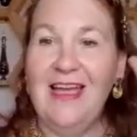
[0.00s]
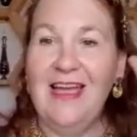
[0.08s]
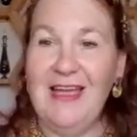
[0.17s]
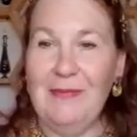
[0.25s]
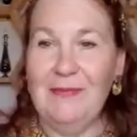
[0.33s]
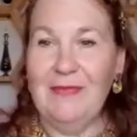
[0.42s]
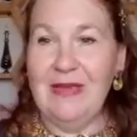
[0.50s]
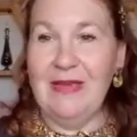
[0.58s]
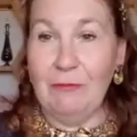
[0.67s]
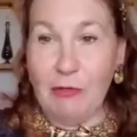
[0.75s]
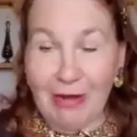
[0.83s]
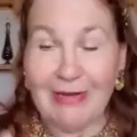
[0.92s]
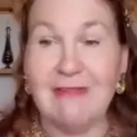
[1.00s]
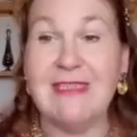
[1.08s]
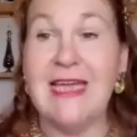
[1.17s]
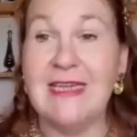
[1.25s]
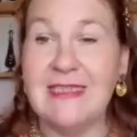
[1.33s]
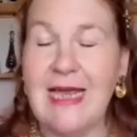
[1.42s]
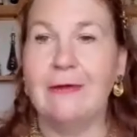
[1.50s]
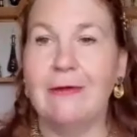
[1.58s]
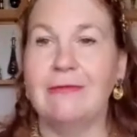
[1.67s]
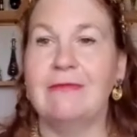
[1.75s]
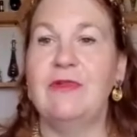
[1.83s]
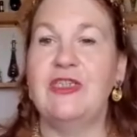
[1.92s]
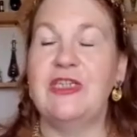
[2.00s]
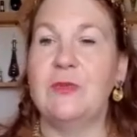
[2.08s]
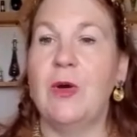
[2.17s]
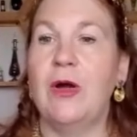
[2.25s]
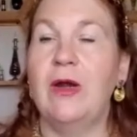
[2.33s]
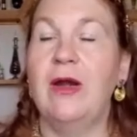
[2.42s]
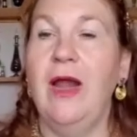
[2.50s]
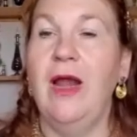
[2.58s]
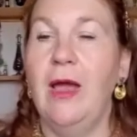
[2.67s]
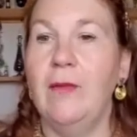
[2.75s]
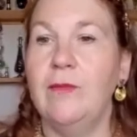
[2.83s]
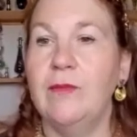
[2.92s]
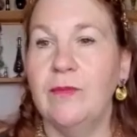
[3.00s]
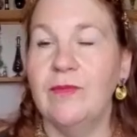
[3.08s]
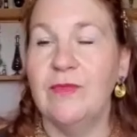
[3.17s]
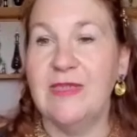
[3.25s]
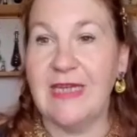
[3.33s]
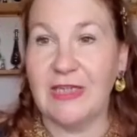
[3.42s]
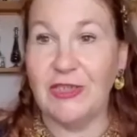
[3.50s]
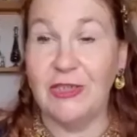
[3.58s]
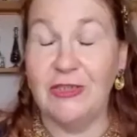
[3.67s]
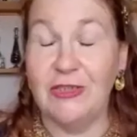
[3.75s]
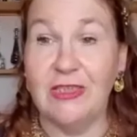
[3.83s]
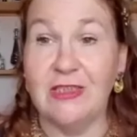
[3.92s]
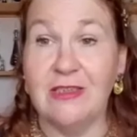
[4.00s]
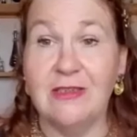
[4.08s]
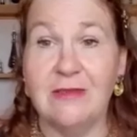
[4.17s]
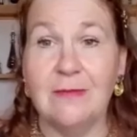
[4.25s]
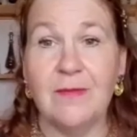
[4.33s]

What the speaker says: Grounding it down, which is what Saturn does.